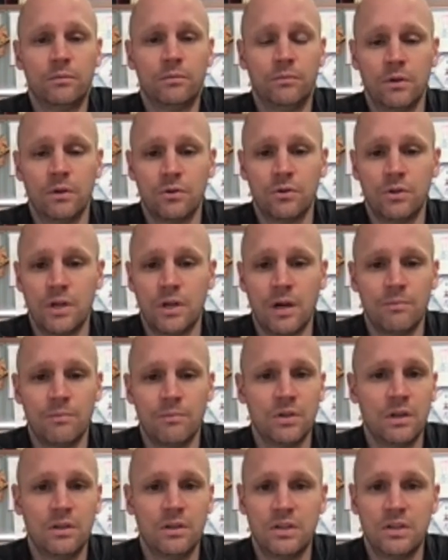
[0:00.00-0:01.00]
You know she comes
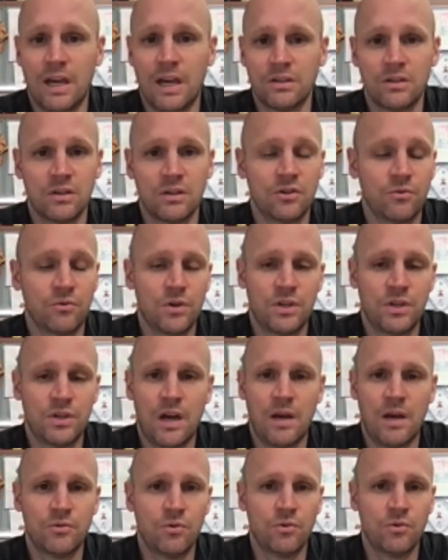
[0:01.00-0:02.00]
in and tests us three
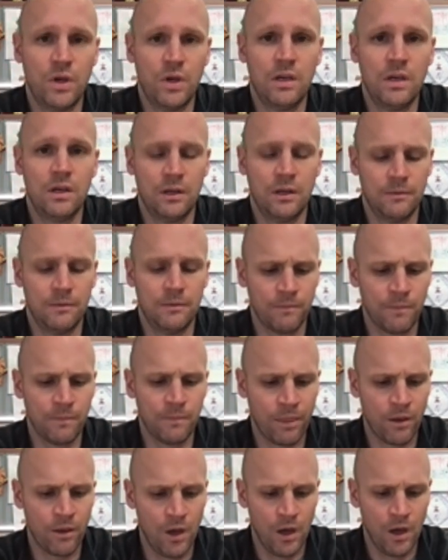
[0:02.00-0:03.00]
times a week and
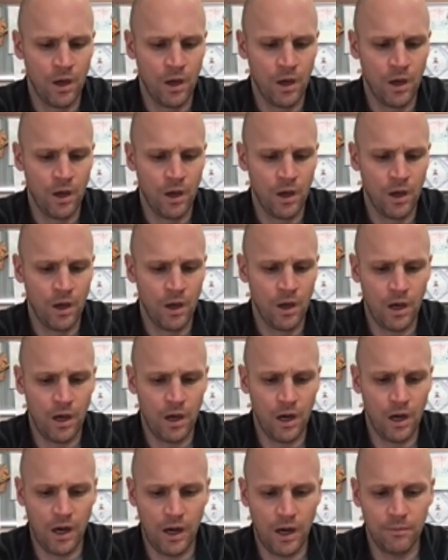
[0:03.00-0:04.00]

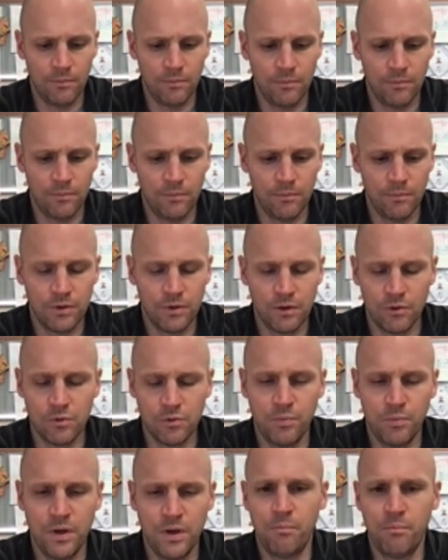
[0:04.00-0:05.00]
uh, um, has
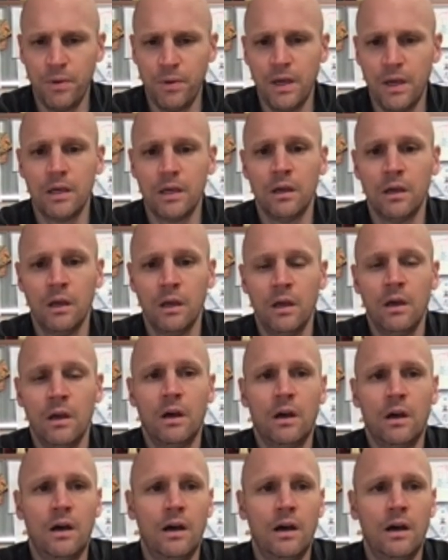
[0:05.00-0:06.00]
been a big,
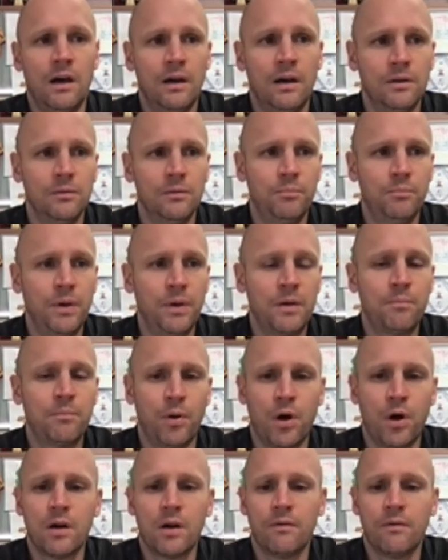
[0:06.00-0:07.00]
uh, big
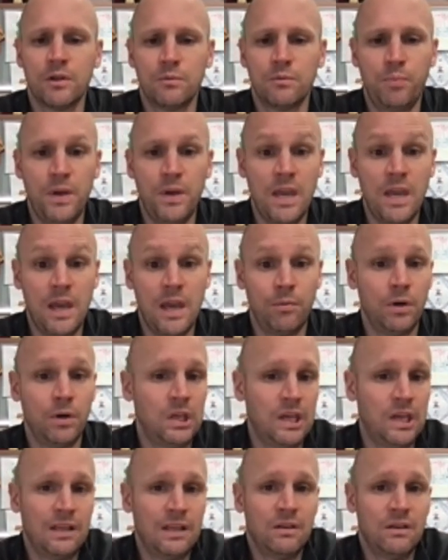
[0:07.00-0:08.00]
part of us being able to
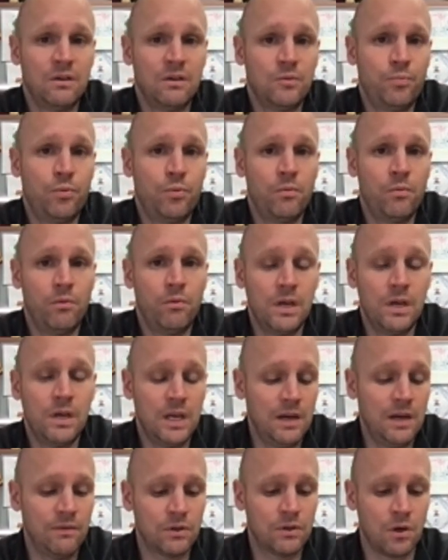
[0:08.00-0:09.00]
get to this point where we can
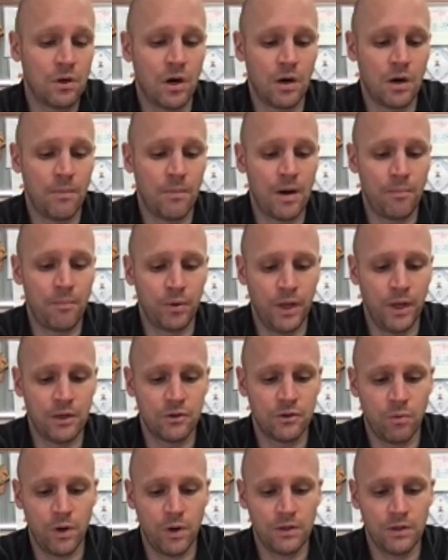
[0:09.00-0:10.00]
even talk about playing
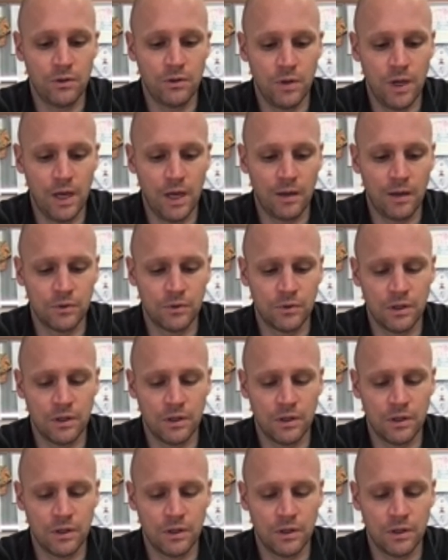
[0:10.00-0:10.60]
22 games.